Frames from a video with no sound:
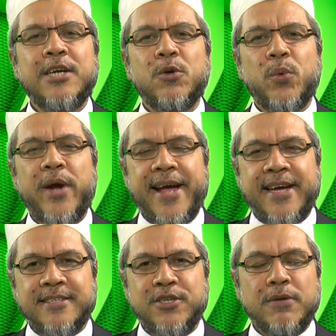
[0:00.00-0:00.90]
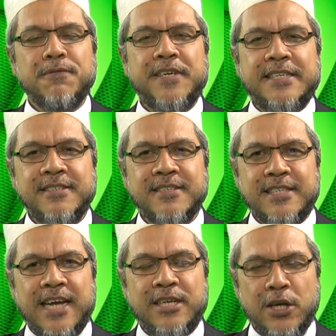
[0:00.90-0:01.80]
We had convened
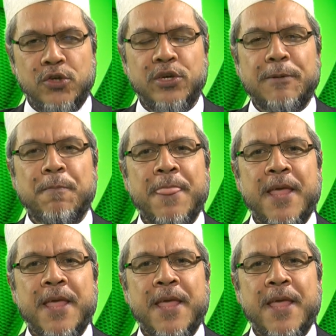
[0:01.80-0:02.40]
a colloquium,